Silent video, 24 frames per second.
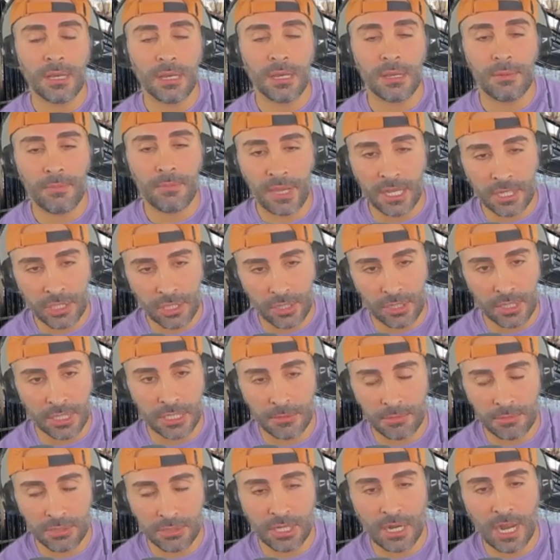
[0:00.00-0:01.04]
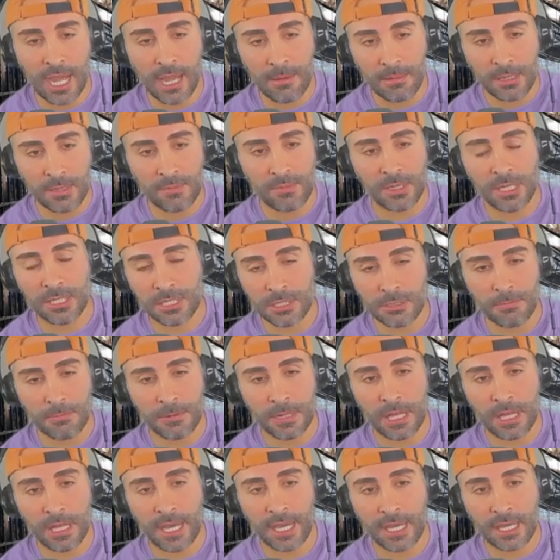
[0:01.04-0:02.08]
Make sure you subscribe. Give me a super
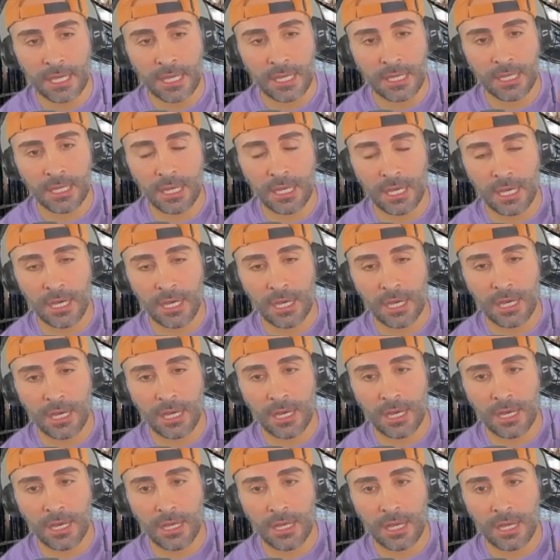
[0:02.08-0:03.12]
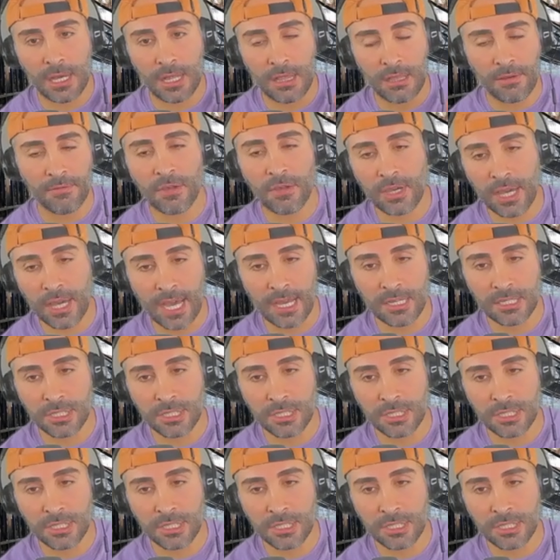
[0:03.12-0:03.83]
like. I love you guys